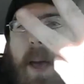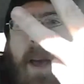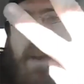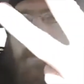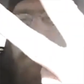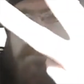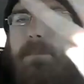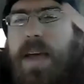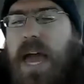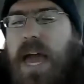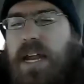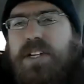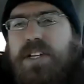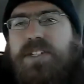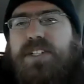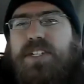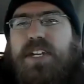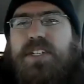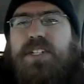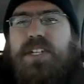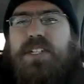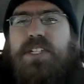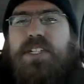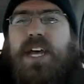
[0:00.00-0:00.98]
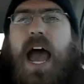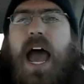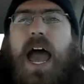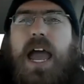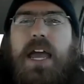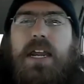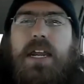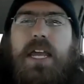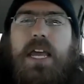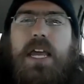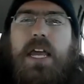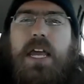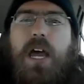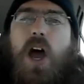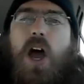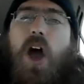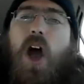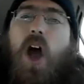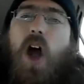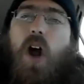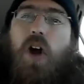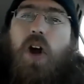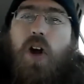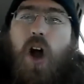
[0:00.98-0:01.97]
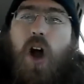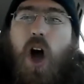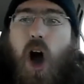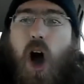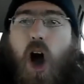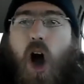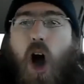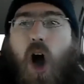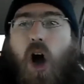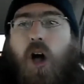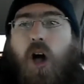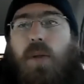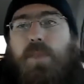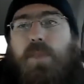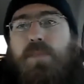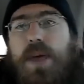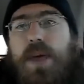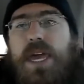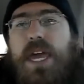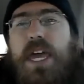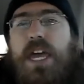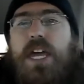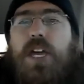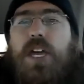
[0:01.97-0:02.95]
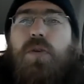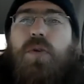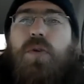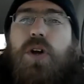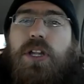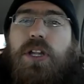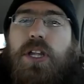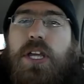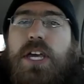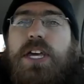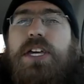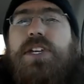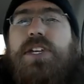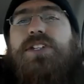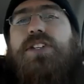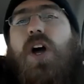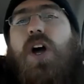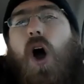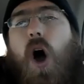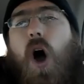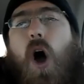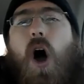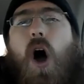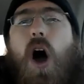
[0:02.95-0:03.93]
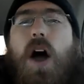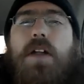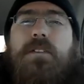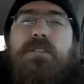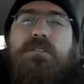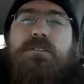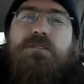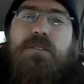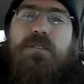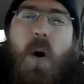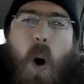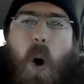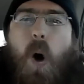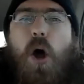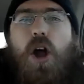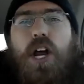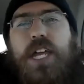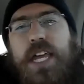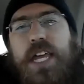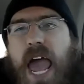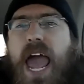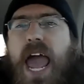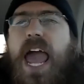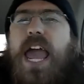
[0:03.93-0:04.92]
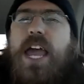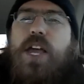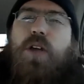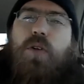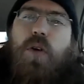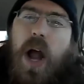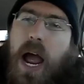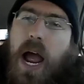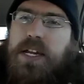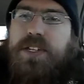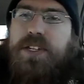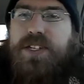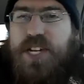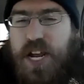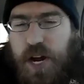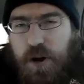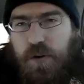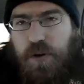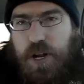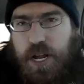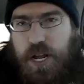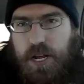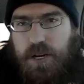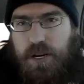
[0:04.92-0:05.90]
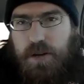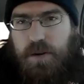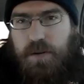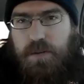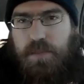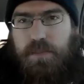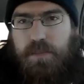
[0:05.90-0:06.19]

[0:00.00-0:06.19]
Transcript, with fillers: Menace to Society are all being released on four K Criterion.